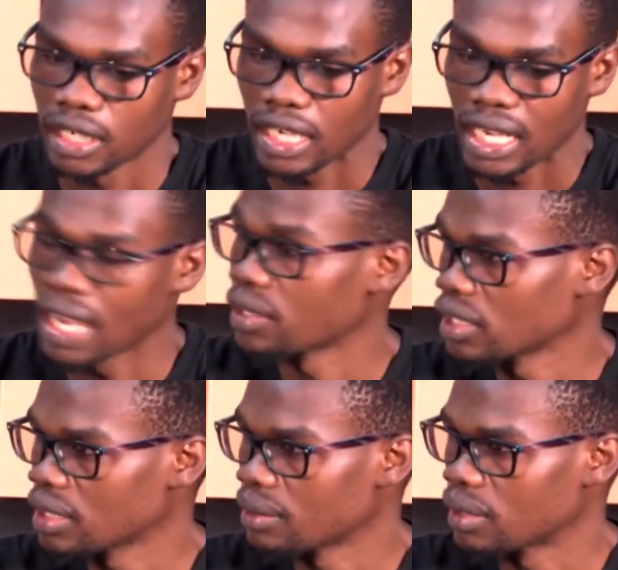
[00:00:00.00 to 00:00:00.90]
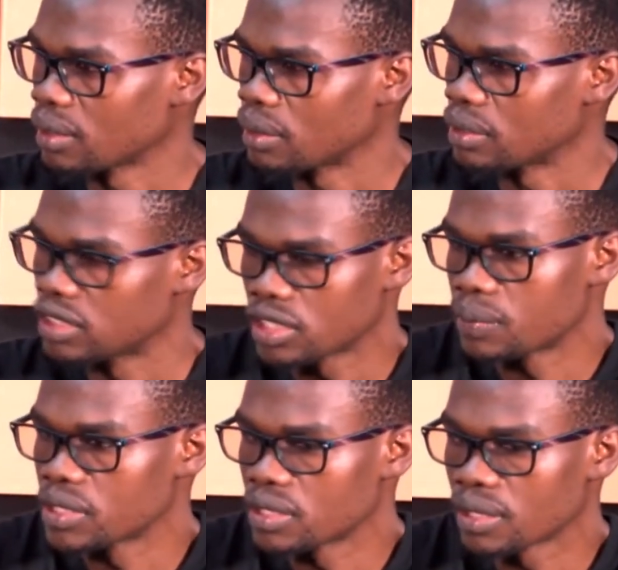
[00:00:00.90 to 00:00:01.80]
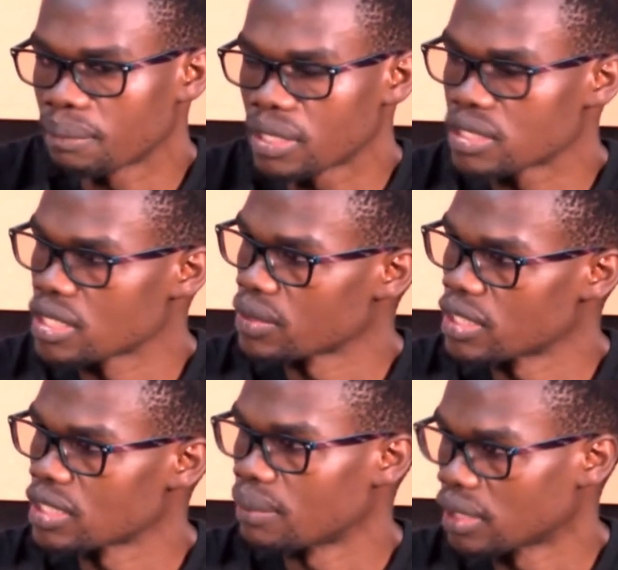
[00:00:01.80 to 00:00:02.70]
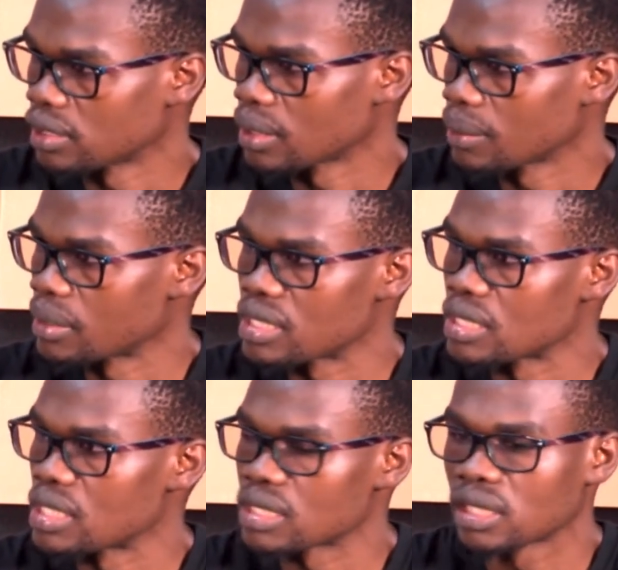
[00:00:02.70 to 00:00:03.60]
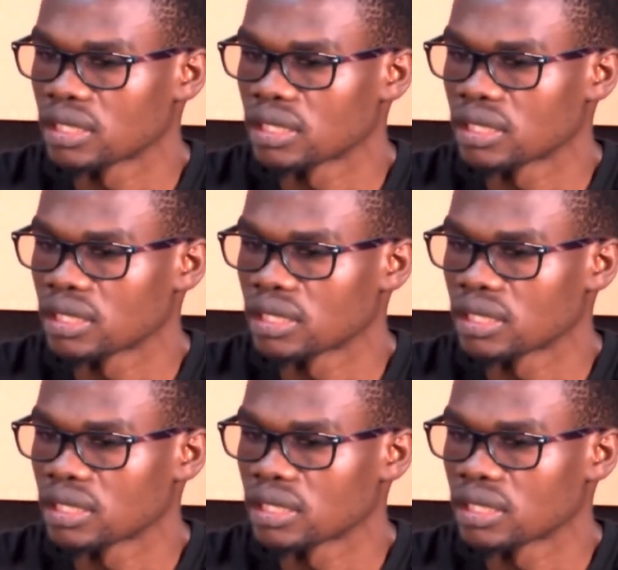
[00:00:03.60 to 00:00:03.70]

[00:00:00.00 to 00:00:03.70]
like I run a t-shirt printing business, which is a branding business.